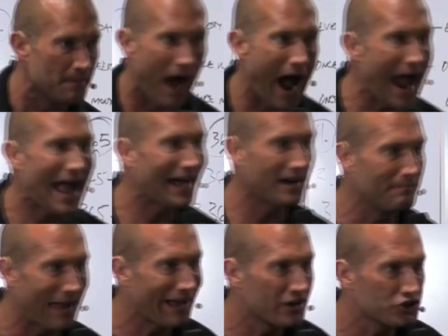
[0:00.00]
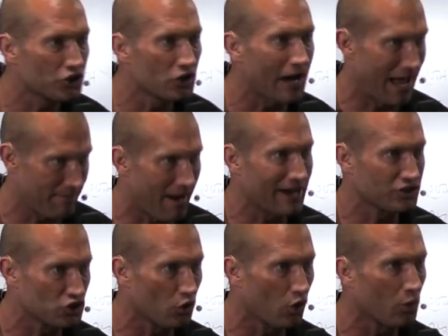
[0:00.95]
I had a manager at my
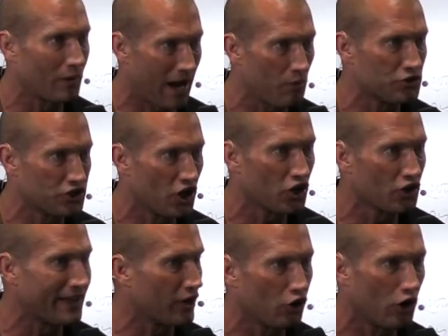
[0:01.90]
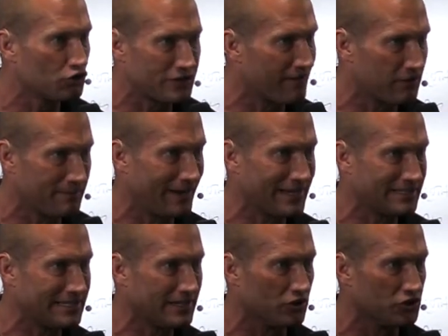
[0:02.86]
store when I was younger that closed everybody's
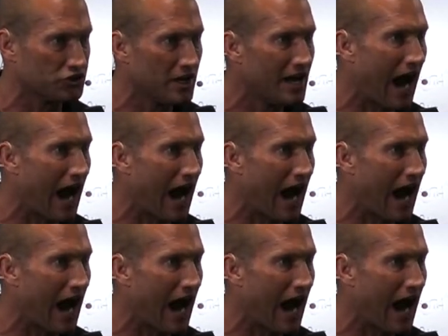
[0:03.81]
deals.